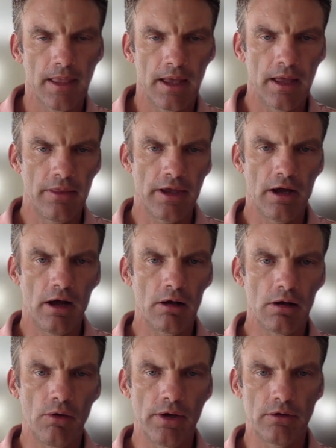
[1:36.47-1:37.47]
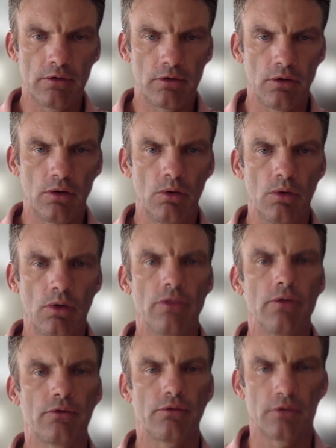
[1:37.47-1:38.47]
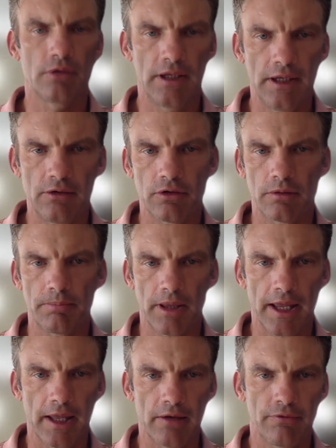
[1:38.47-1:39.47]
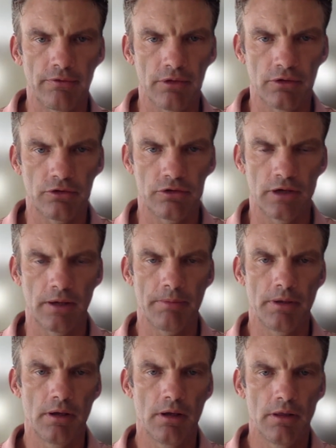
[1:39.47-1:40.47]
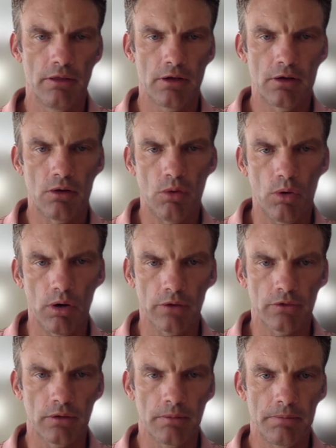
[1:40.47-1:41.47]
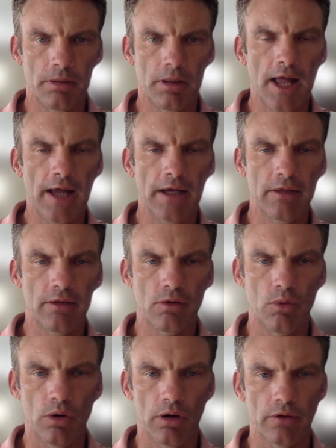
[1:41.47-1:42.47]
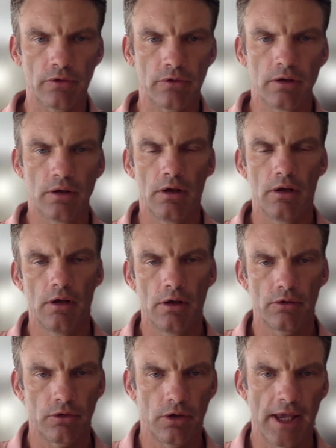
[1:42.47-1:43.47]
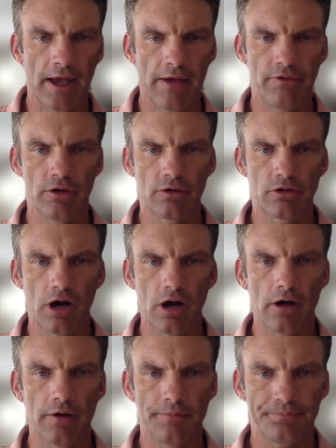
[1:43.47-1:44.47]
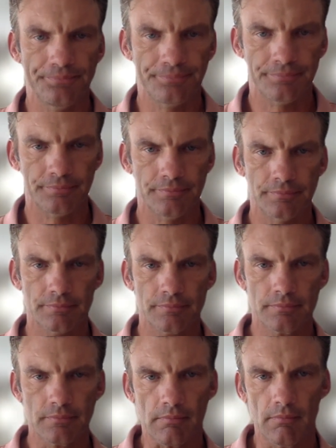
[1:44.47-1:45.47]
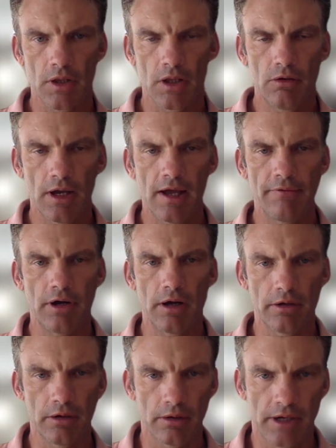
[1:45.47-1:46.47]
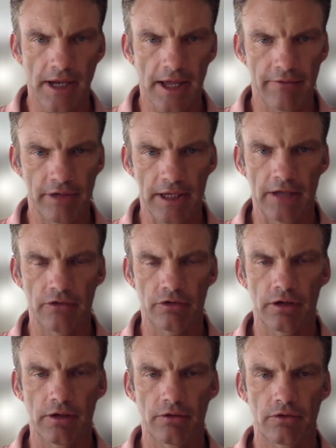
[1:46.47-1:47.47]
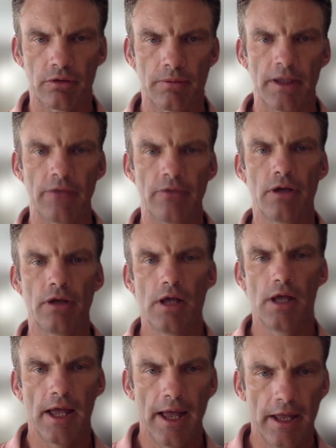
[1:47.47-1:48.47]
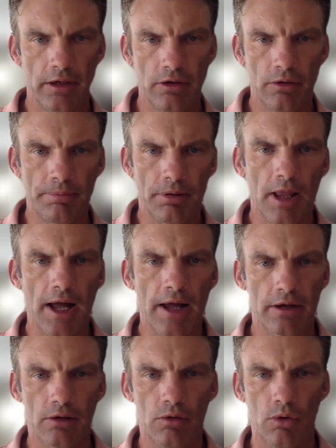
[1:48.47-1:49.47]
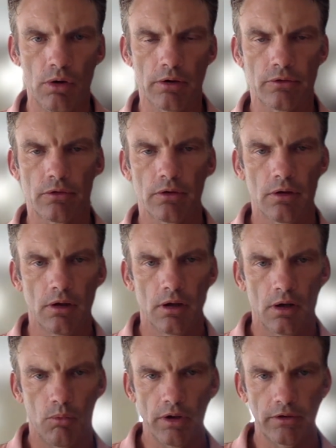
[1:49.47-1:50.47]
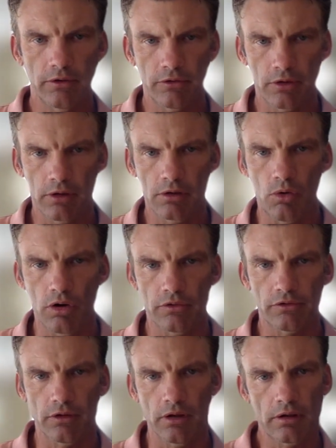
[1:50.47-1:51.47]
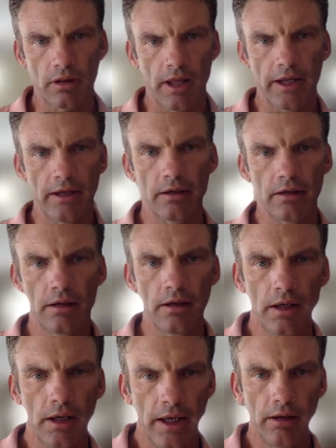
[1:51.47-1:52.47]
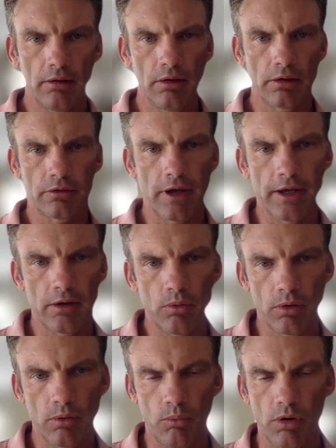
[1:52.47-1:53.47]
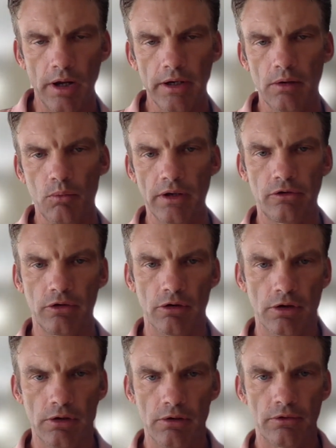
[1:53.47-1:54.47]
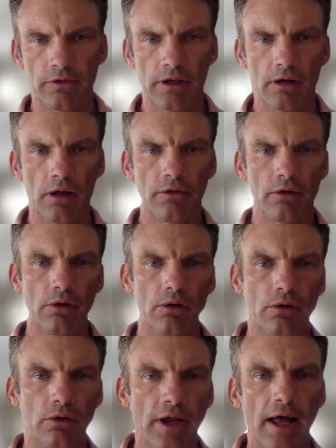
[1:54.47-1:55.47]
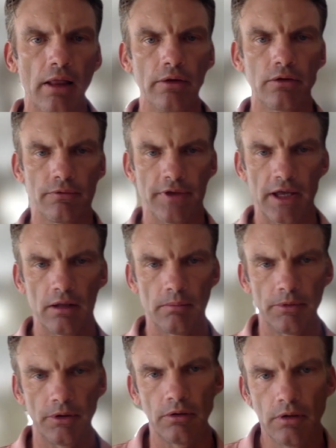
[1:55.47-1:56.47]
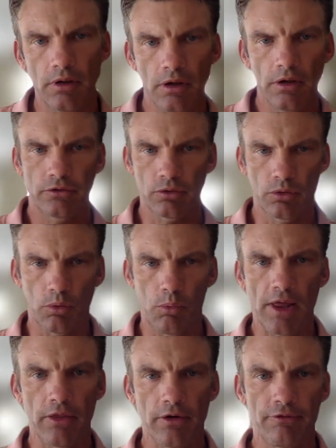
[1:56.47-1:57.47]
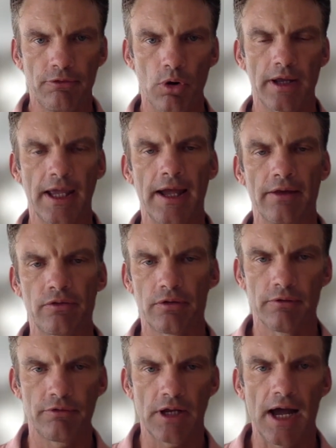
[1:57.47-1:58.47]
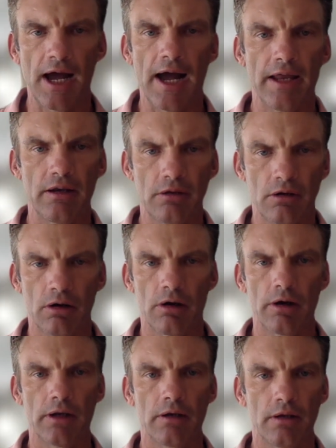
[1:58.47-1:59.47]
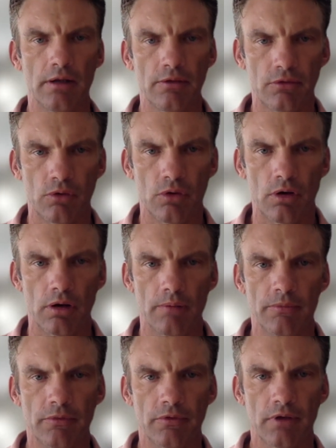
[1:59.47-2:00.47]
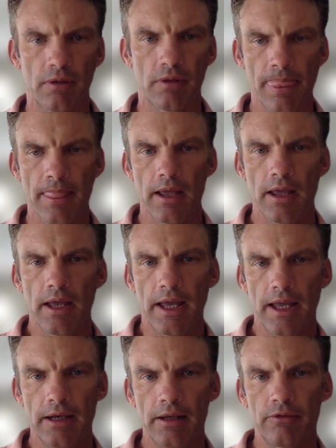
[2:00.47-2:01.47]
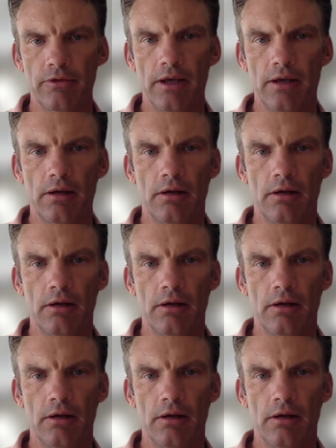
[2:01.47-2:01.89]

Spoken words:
and they all go into the strategic plan for the ship, the course, plotting the course. So you have your chart, you have all your navigation instruments, and you plot a course. What does a good course look like? It looks like one in which you're using all the local knowledge available. So the weather forecasts of tide, current, and storms. It is a